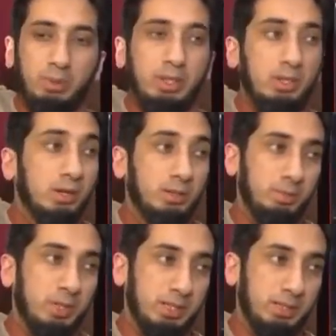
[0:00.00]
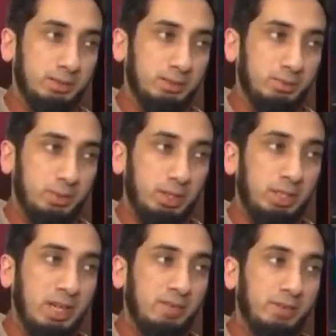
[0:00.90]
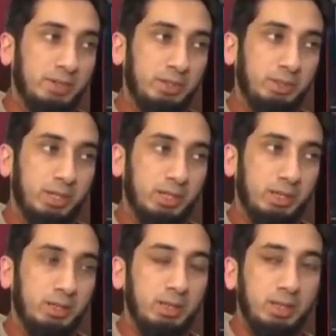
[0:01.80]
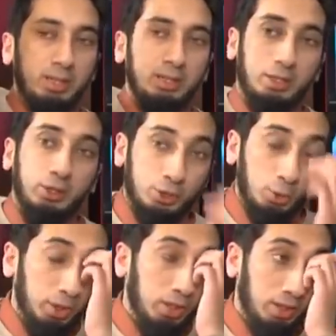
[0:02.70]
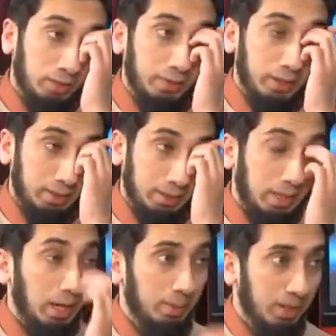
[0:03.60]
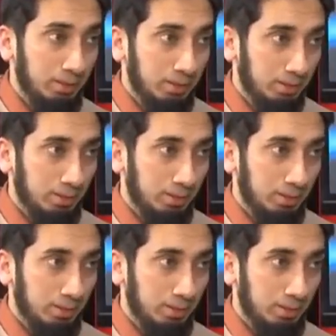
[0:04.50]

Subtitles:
when he conquered Makkah, when Allah gave him victory in Makkah, the custodian of the Kaaba,